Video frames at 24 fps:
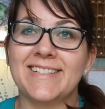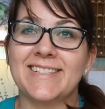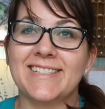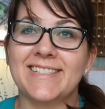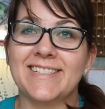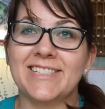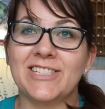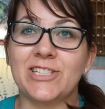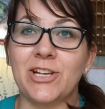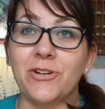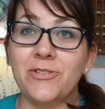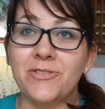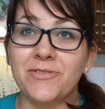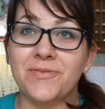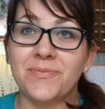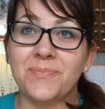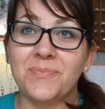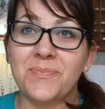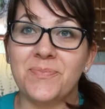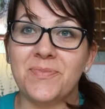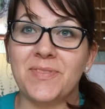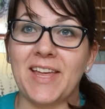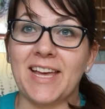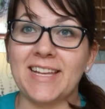So
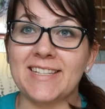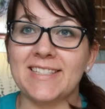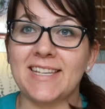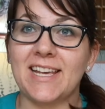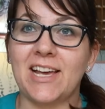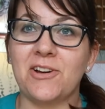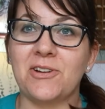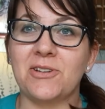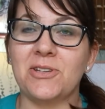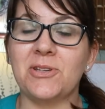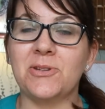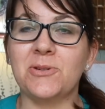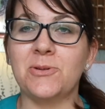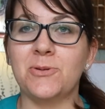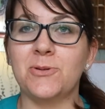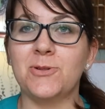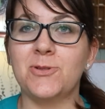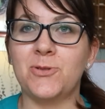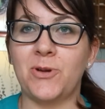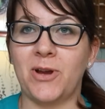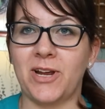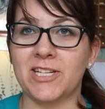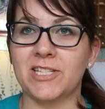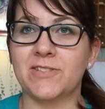that's how you
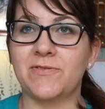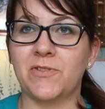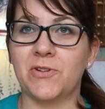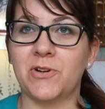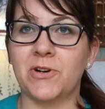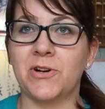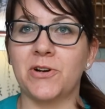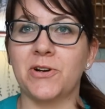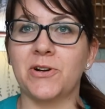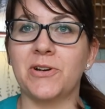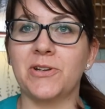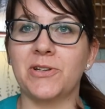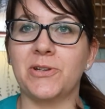transfer